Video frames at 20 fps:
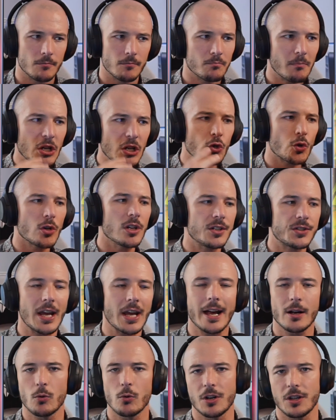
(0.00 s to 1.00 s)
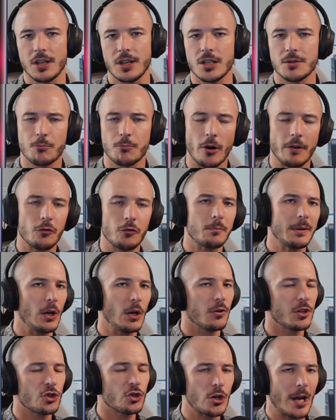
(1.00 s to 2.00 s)
Make sure you tag one of these, preferably
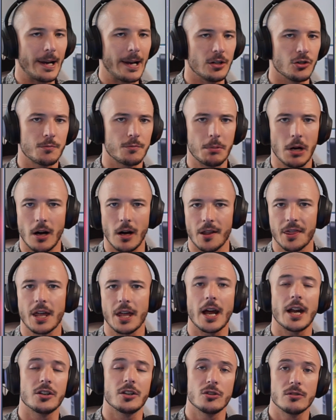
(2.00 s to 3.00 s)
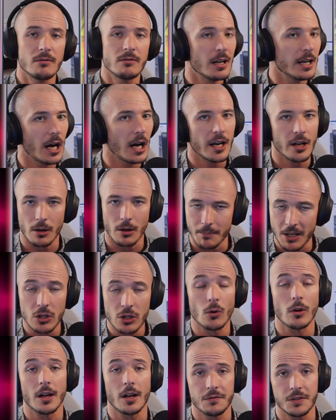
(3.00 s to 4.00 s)
on a challenge path, and it'll make
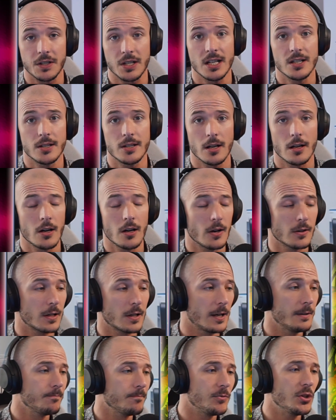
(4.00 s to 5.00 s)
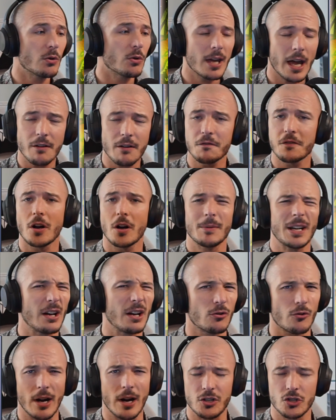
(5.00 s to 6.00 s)
your life easier, okay? You can farm it
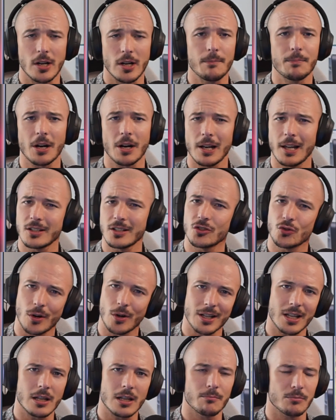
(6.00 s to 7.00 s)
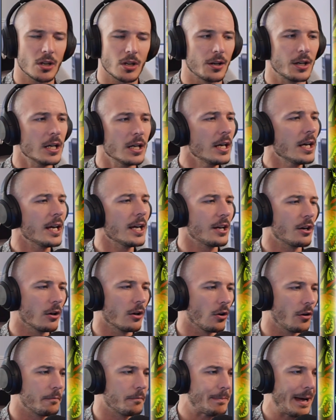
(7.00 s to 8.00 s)
out gradually, but I like to try and get them done in a
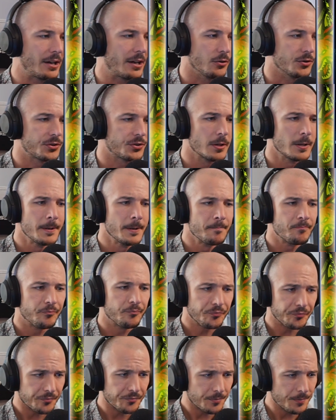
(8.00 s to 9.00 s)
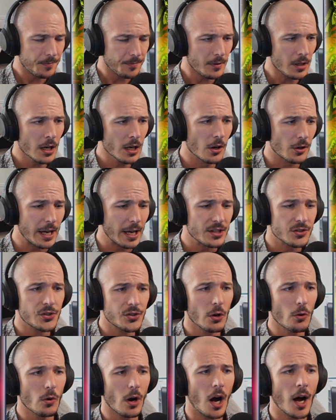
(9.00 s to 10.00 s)
lot of battles. Okay,
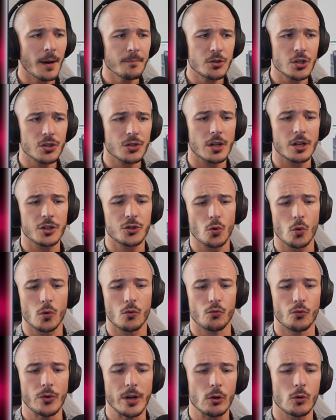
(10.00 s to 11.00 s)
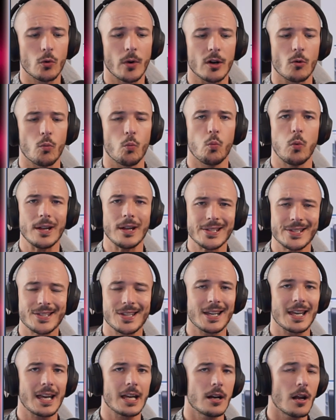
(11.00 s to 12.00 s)
so I'm just going to talk real quick once
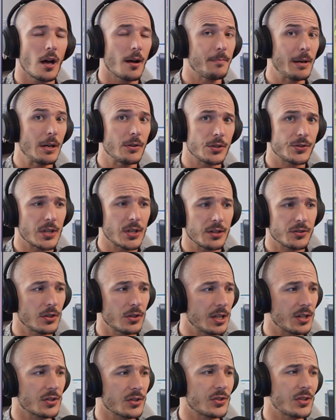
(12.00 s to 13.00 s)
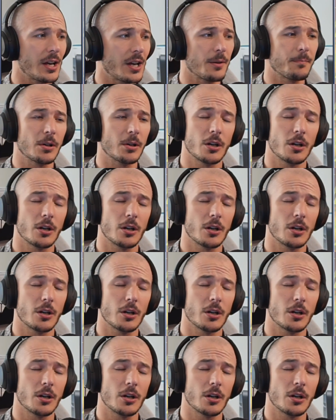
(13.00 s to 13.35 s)
again about the Datadisk Setup.